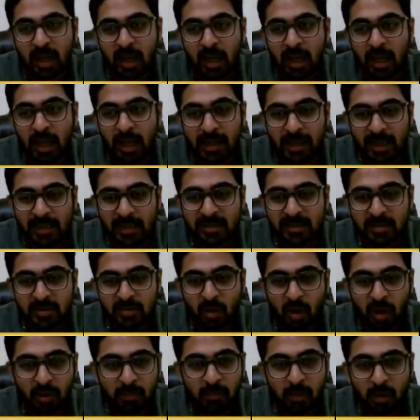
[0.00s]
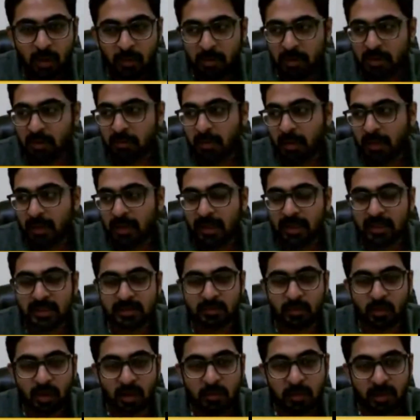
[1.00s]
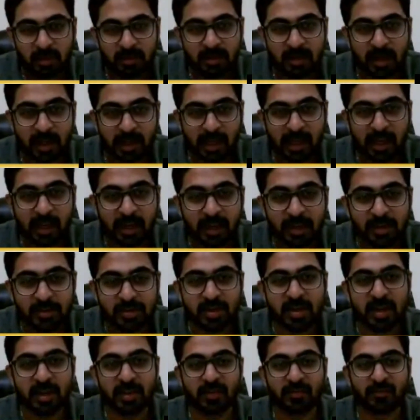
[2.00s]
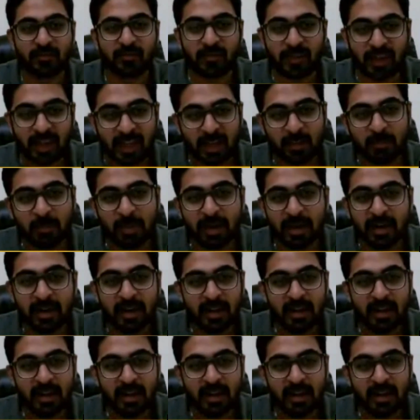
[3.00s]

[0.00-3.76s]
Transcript: I guess it's not more about the money; it's more about the recognition and the fame and